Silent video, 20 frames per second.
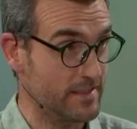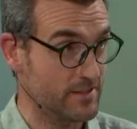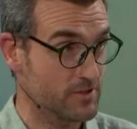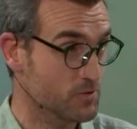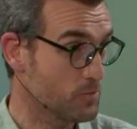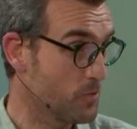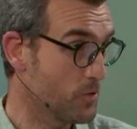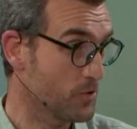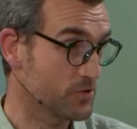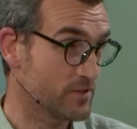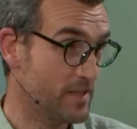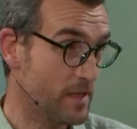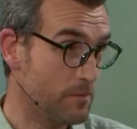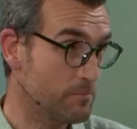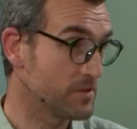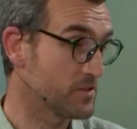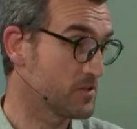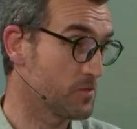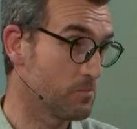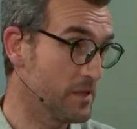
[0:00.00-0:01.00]
that small step,
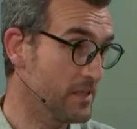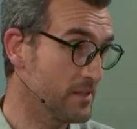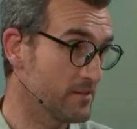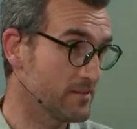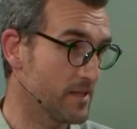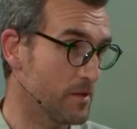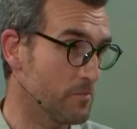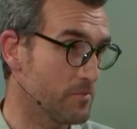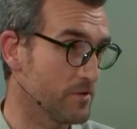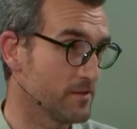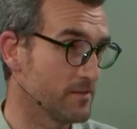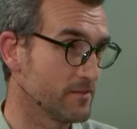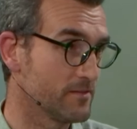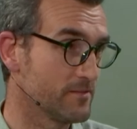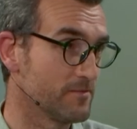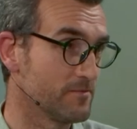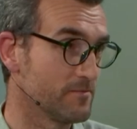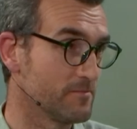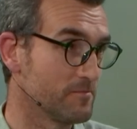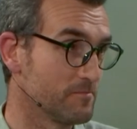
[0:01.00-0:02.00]
it's a big step.
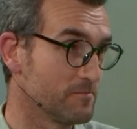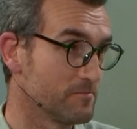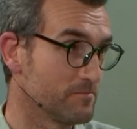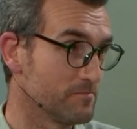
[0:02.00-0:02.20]
Mm -hmm.